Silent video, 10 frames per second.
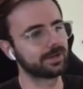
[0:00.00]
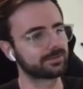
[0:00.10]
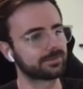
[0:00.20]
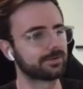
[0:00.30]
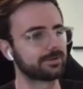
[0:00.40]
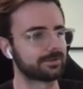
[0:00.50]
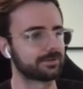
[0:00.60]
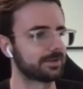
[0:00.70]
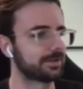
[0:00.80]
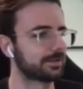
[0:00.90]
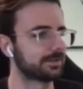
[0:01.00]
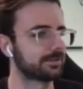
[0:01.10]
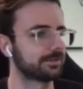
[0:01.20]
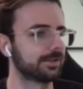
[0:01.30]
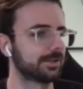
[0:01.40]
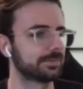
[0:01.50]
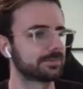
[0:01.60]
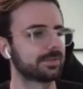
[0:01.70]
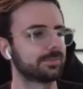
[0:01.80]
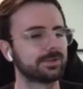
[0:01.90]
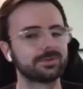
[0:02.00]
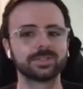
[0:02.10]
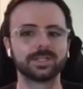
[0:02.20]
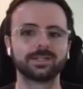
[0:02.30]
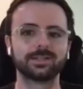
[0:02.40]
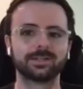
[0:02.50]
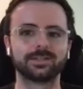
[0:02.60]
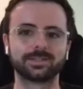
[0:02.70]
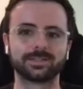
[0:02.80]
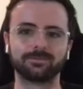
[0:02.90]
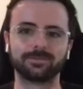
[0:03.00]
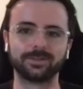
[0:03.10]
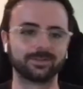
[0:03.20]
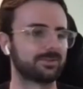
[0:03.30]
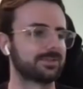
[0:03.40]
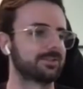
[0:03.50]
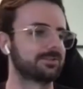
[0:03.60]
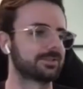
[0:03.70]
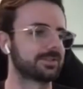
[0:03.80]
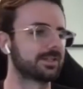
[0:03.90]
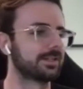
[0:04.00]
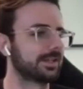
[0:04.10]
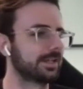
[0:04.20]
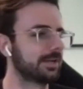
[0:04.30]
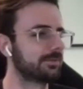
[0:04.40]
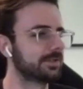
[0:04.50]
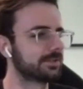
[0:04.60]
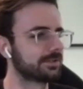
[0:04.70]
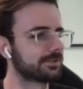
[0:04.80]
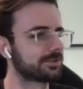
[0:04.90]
for, someone who's in a distant field who's interested in AI research?